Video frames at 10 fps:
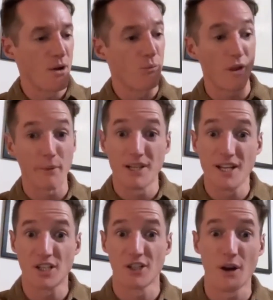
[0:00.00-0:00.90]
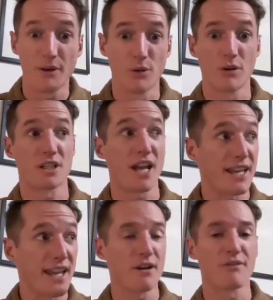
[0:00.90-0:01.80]
what they would need to know in order to take
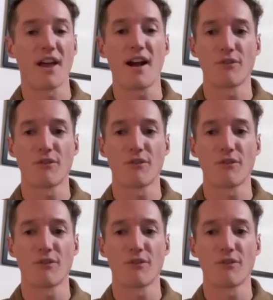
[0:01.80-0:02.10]
care of that.